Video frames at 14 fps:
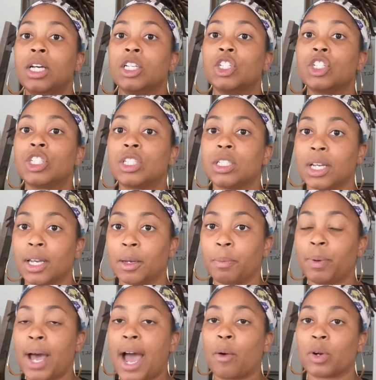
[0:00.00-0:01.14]
ship
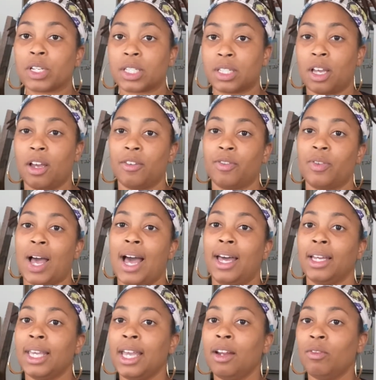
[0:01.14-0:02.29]
our stuff. I
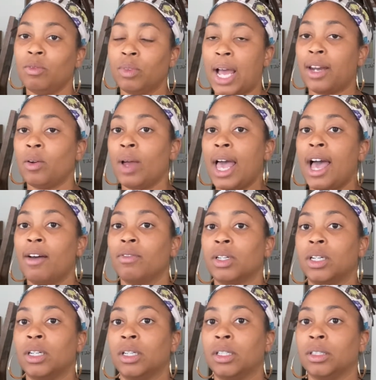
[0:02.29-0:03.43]
don't have
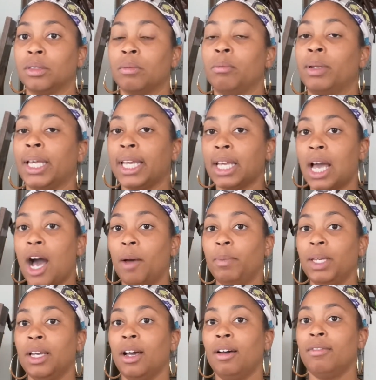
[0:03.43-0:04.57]
a blank
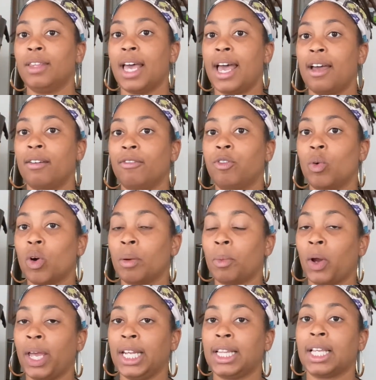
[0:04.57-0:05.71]
copy of that form or
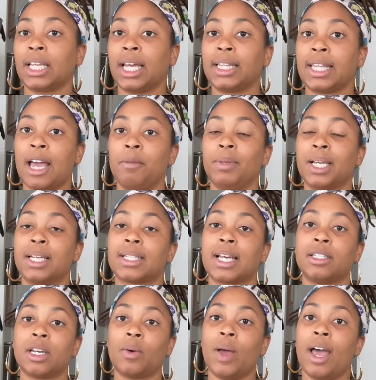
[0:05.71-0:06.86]
anything like that because I
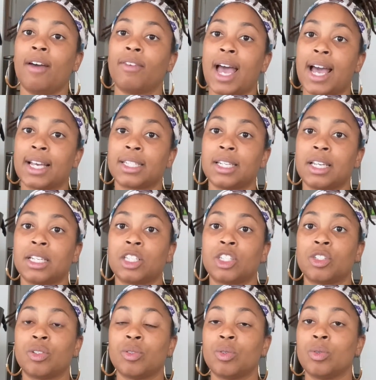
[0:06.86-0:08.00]
don't have access
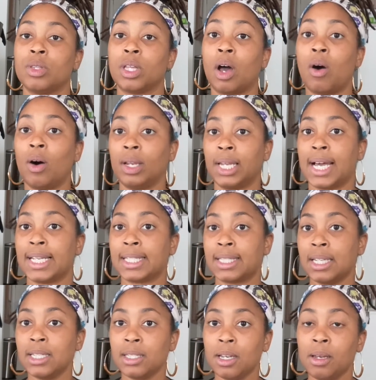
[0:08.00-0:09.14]
to the online
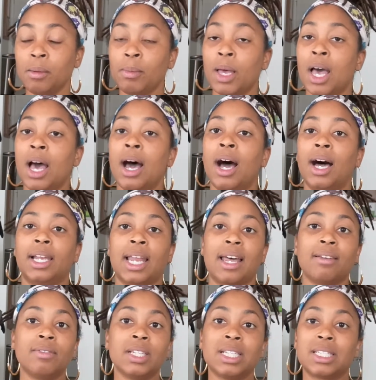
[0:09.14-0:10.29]
system. A lot
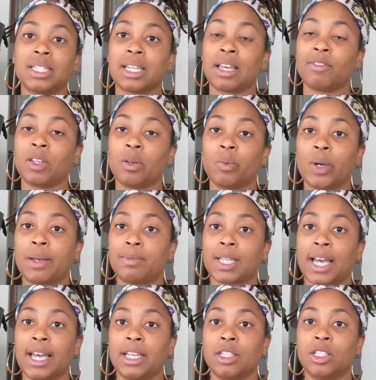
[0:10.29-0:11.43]
of these Navy
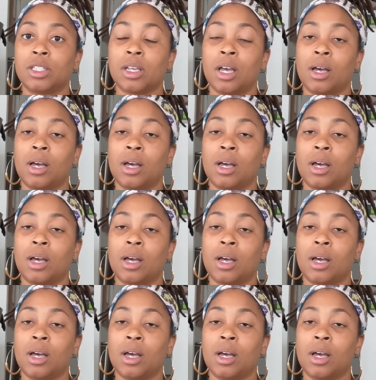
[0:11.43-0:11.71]
websites,